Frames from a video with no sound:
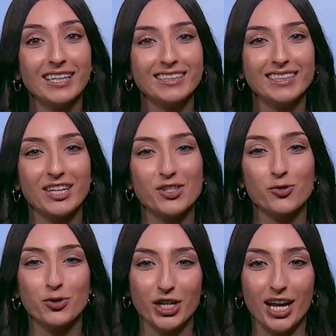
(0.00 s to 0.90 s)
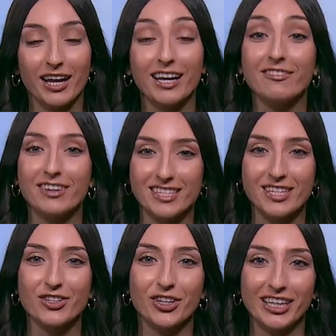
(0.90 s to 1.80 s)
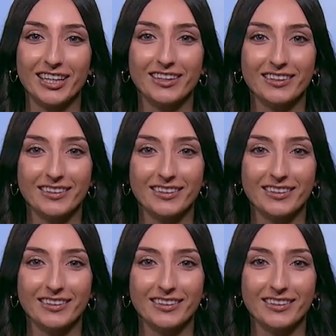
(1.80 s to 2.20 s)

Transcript: international share investing journey.